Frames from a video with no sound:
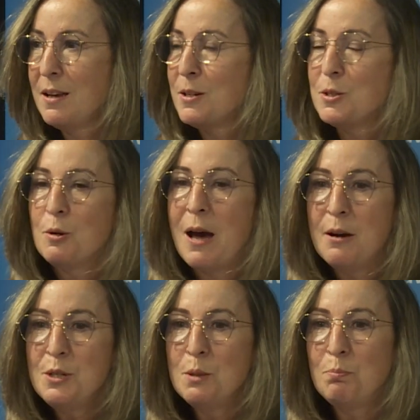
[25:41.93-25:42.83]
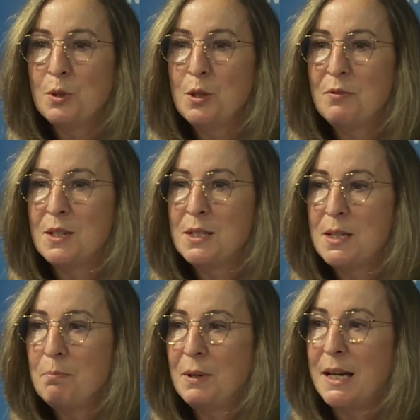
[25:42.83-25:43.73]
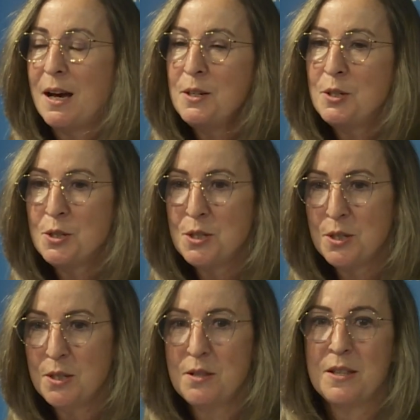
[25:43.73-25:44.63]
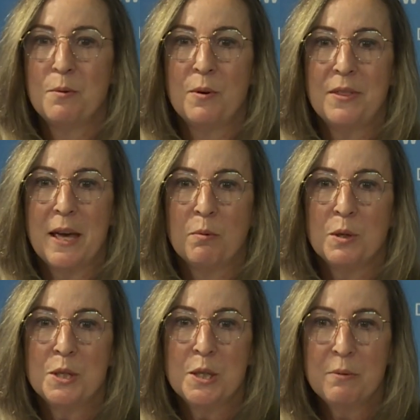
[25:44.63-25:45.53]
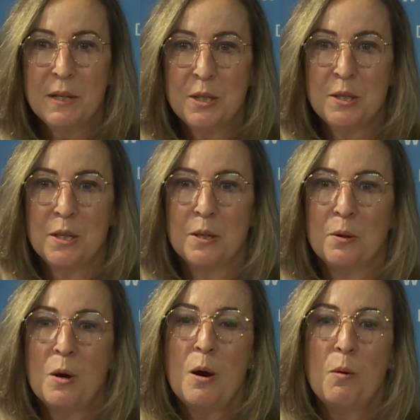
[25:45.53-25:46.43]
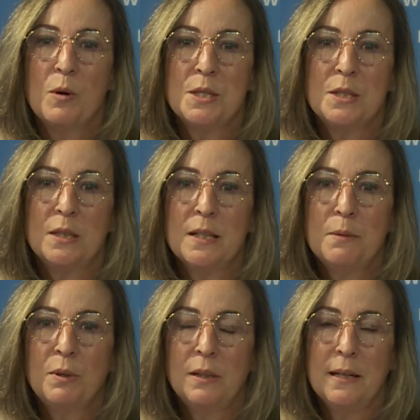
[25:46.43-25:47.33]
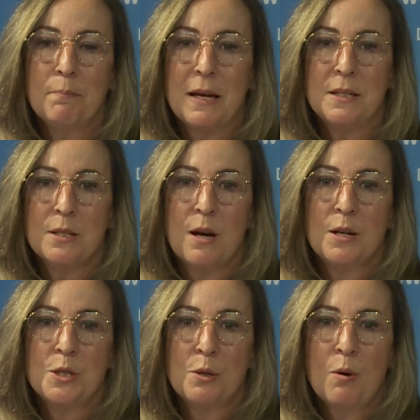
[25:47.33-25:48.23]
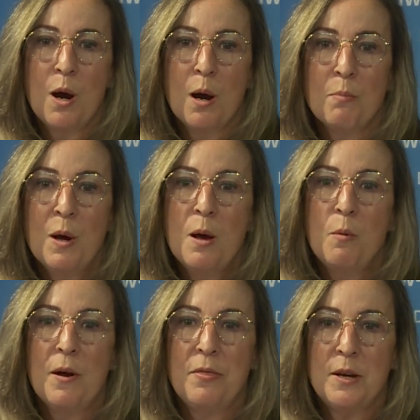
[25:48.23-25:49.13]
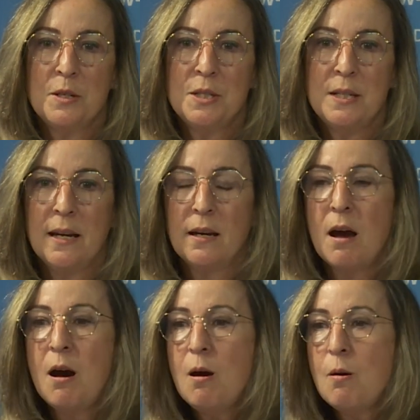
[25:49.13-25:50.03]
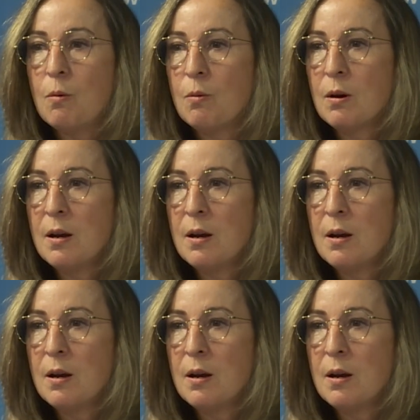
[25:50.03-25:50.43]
So how do you prove that somebody understood that what they were doing to you was deliberately meant to cause you harm when they're saying, oh,